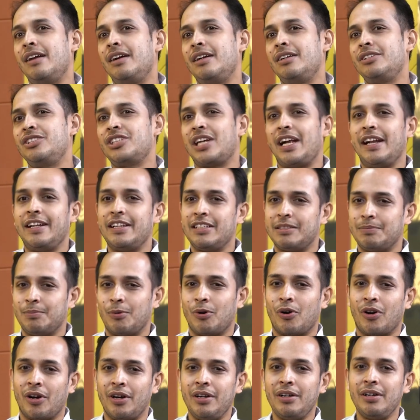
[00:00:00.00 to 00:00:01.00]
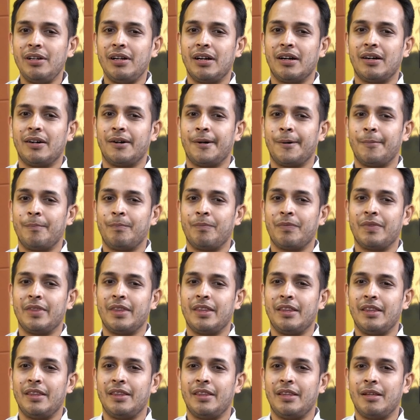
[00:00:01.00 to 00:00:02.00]
a child is born,
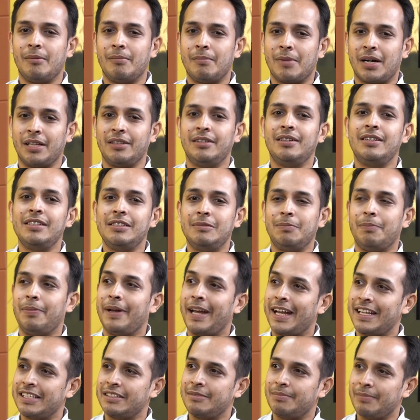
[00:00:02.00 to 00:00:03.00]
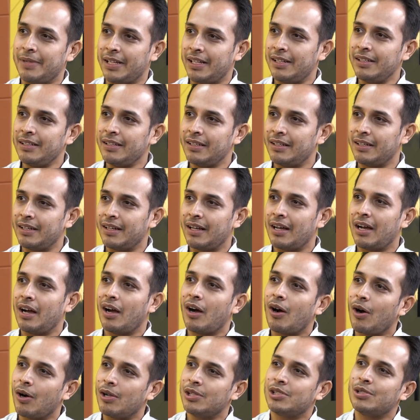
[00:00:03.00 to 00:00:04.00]
the mother's breast milk
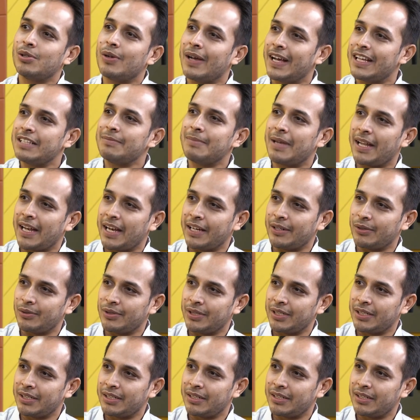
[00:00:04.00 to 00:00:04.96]
also has melatonin.